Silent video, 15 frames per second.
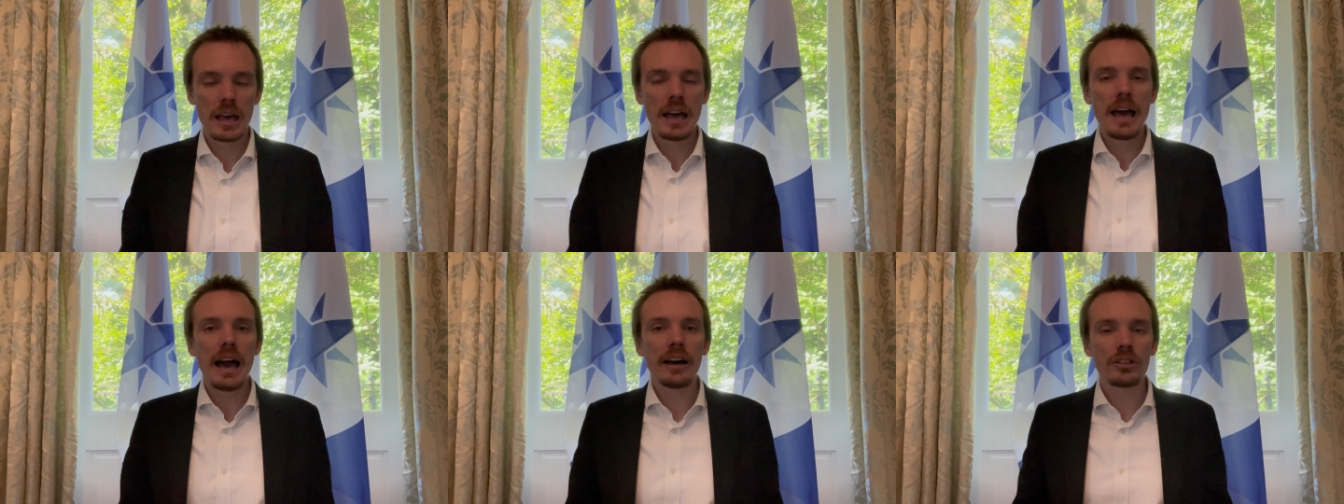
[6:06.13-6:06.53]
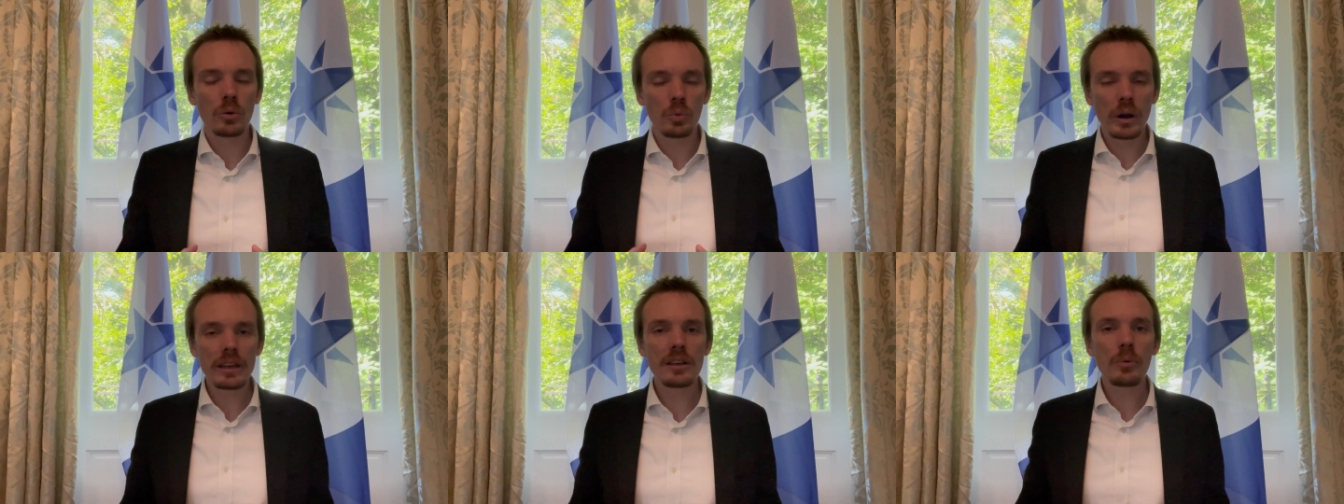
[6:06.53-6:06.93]
And the
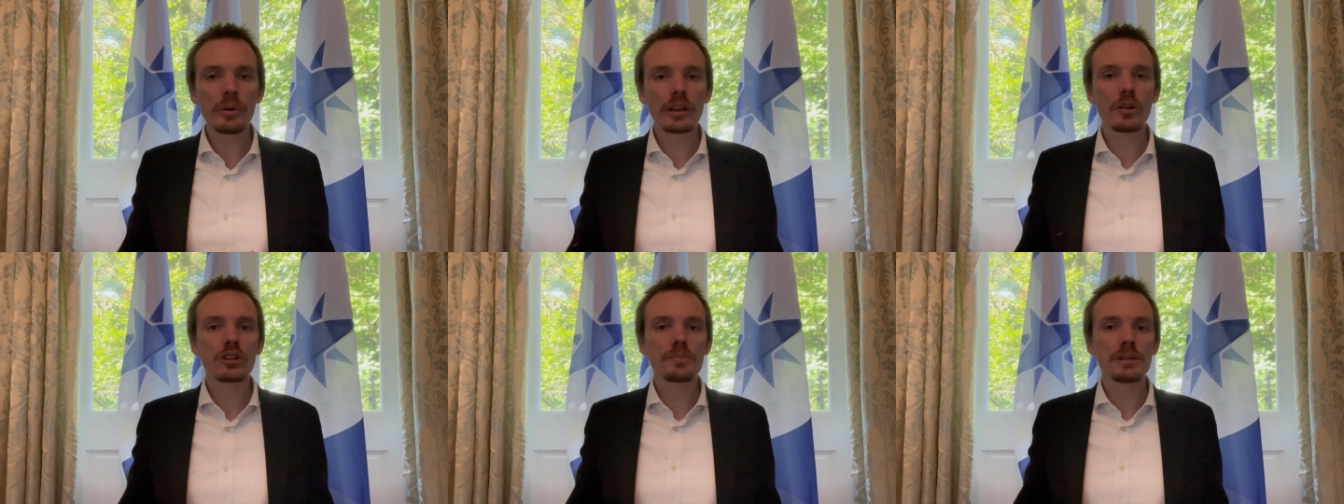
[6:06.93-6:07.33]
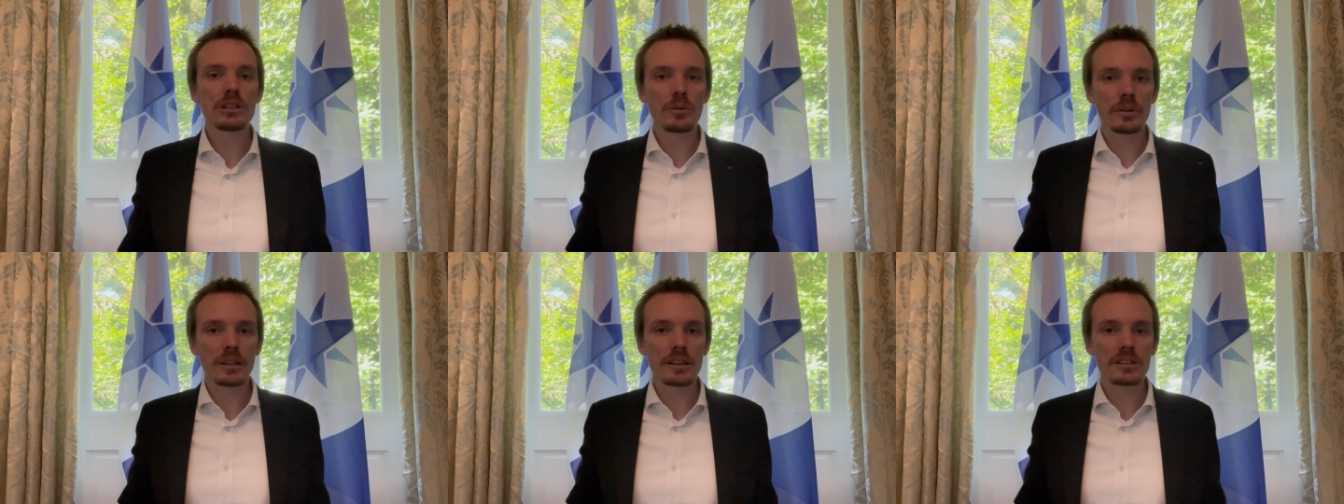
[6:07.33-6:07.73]
way that we're going to be
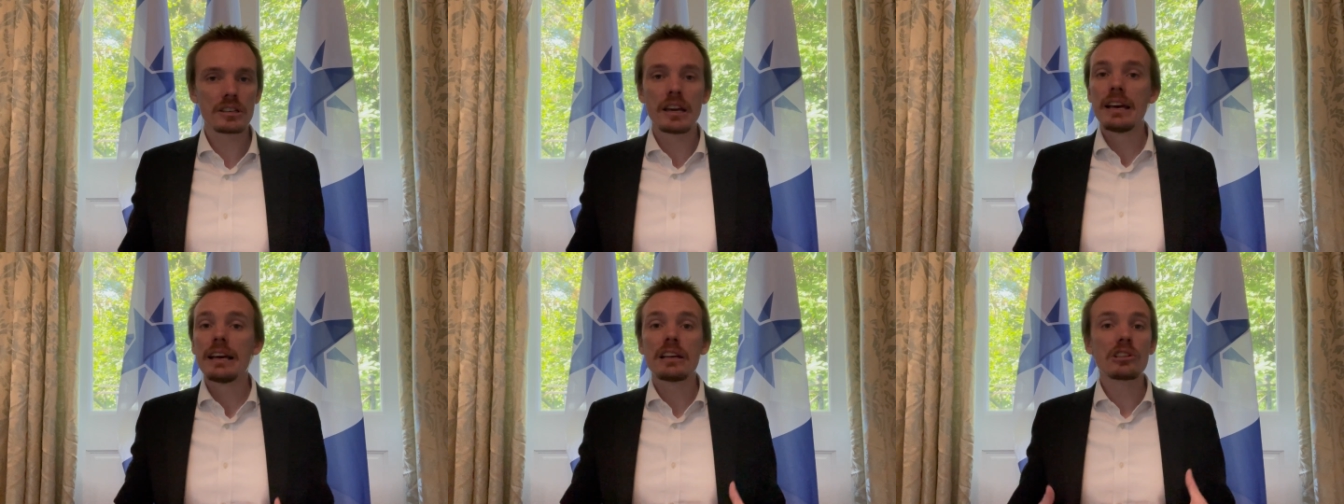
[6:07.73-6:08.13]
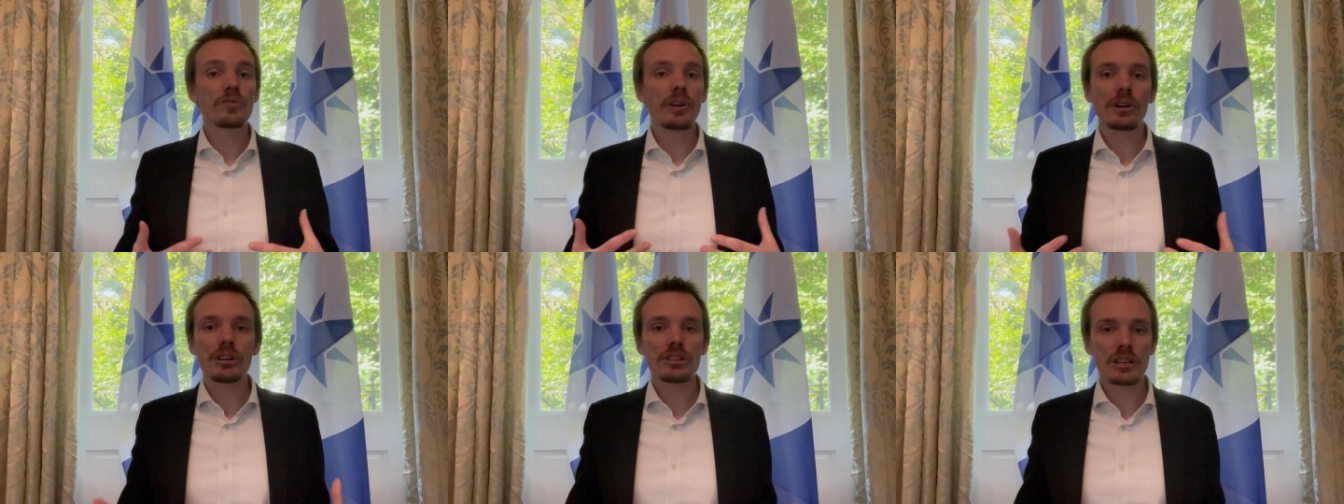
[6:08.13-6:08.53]
doing this is
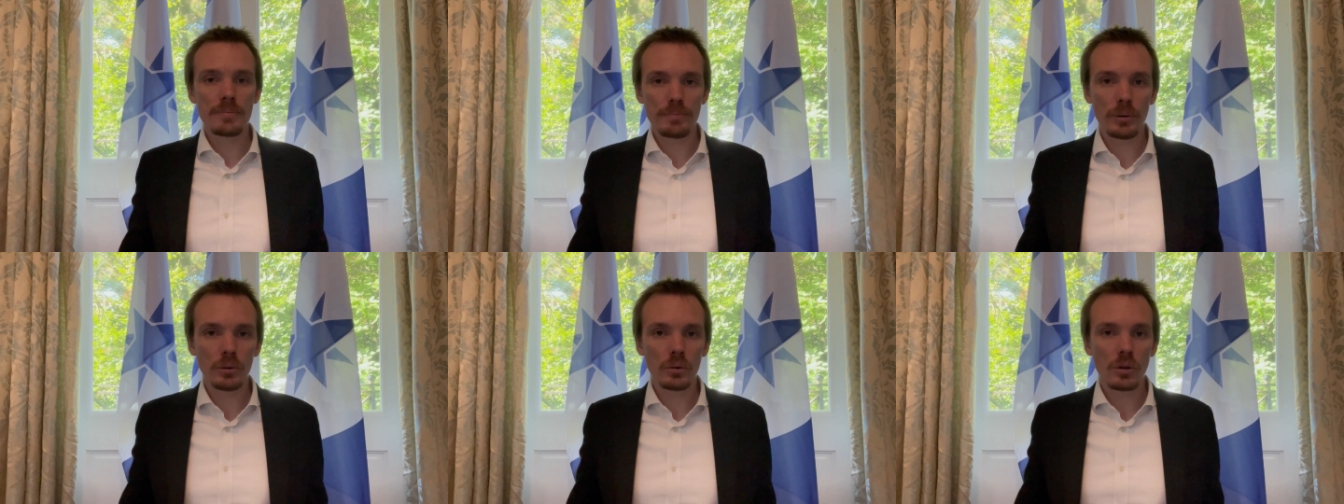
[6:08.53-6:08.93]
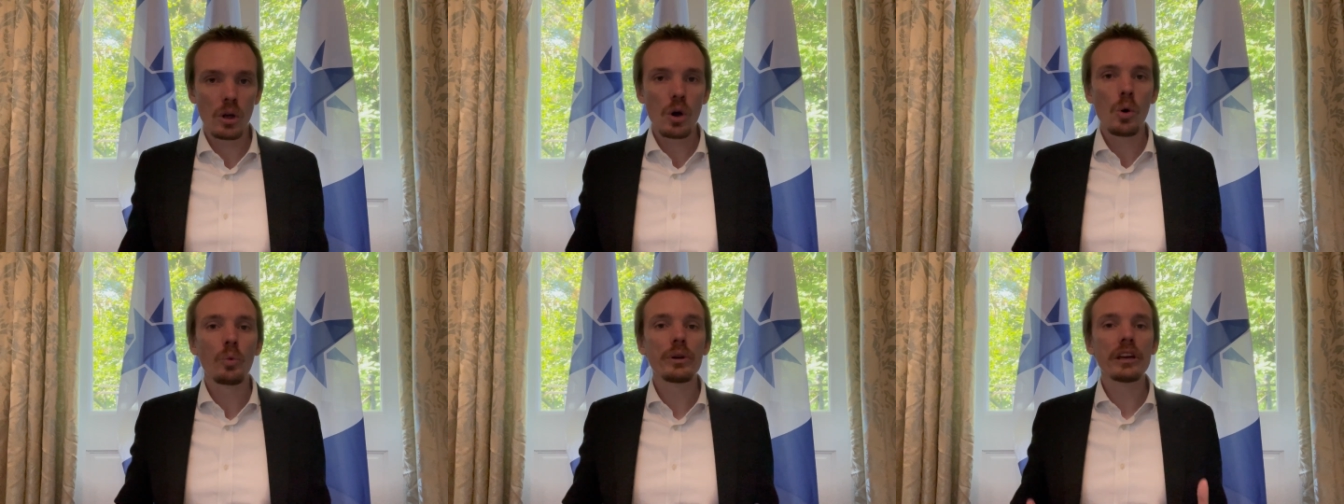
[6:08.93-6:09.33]
very simple.
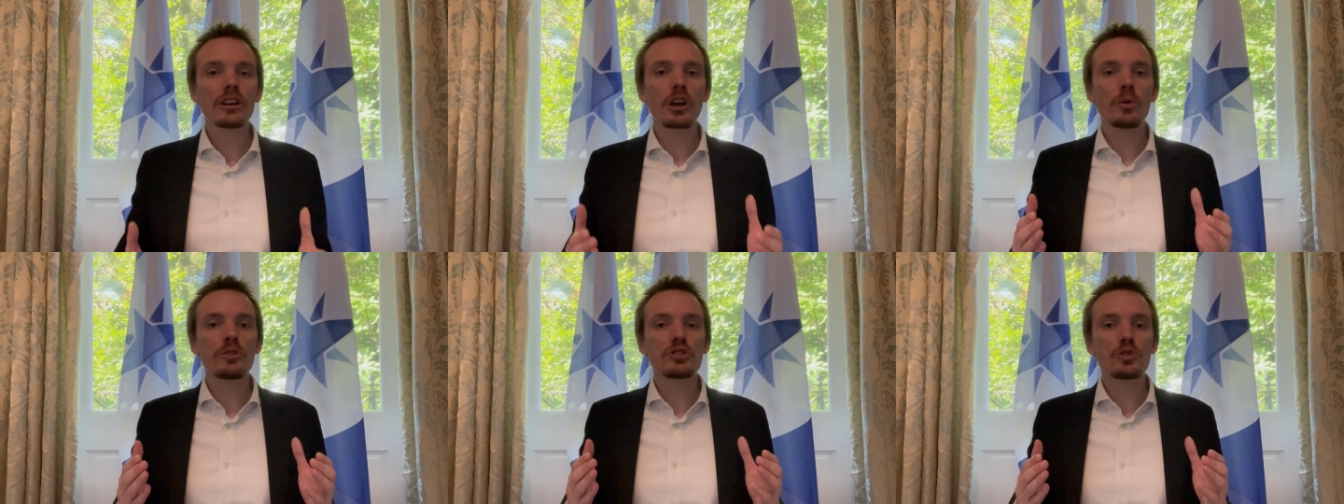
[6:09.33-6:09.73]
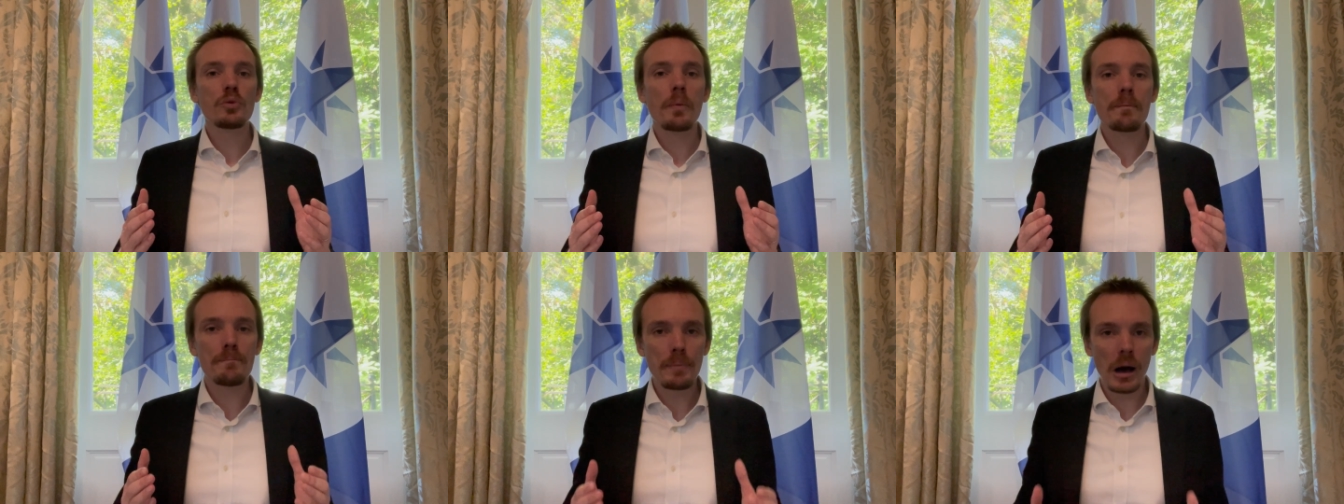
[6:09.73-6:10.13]
We are going to
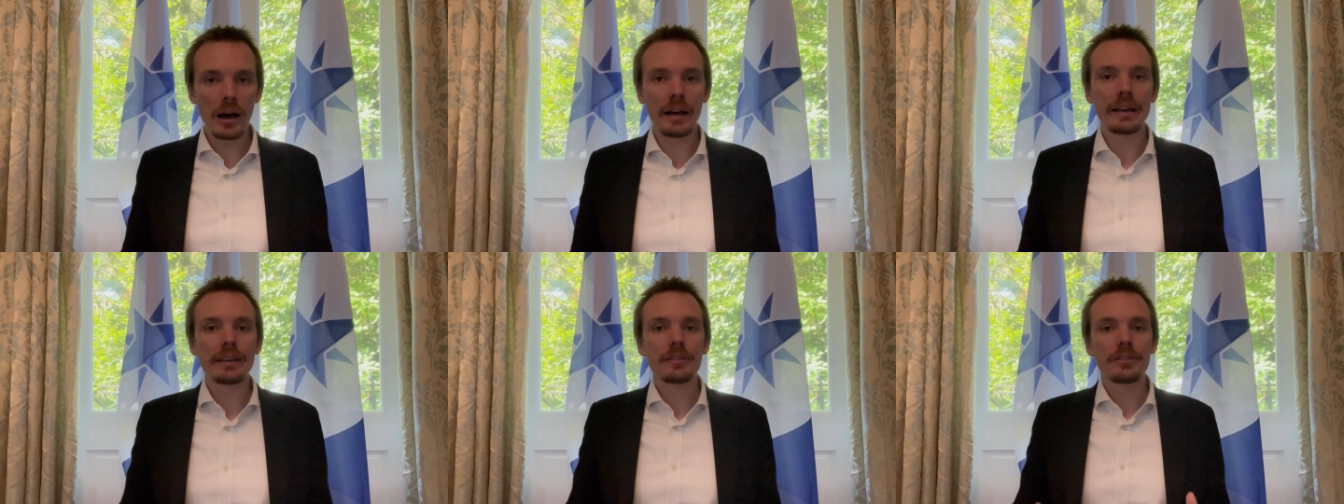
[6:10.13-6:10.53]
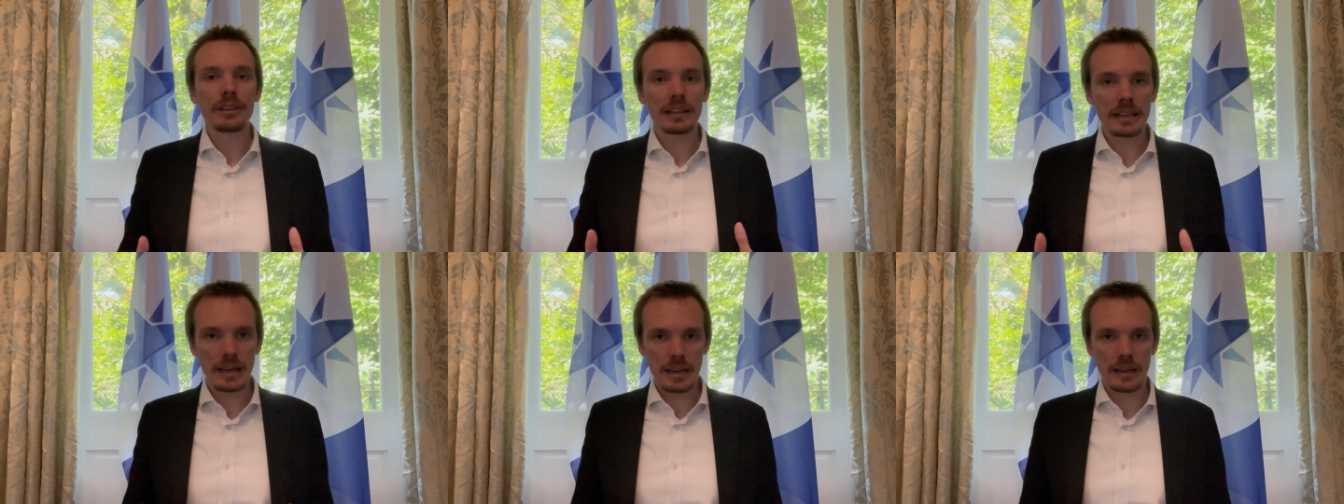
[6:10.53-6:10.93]
buy the
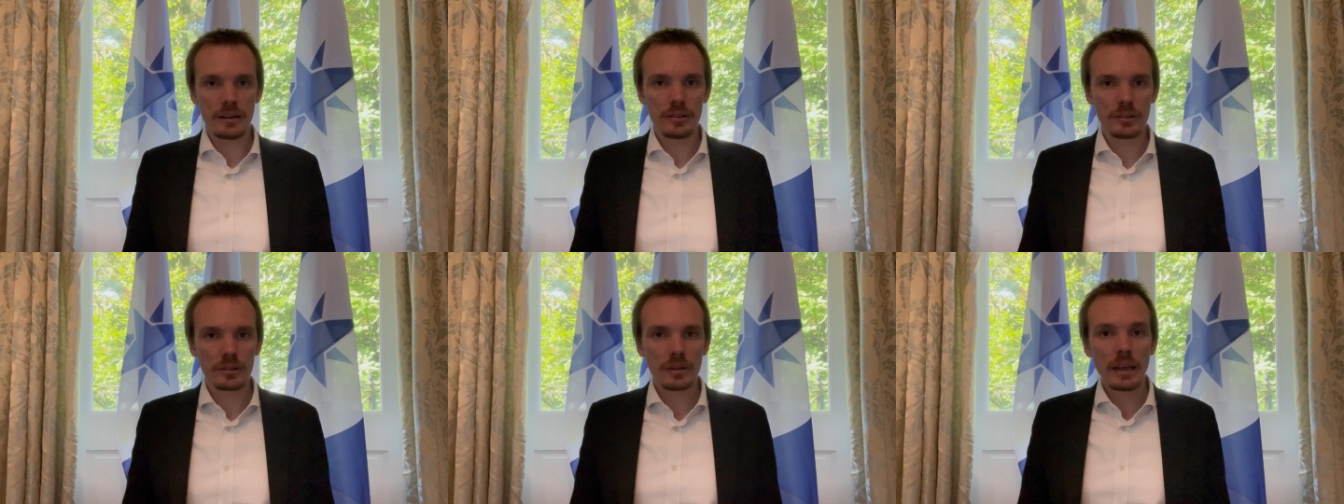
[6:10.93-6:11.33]
land.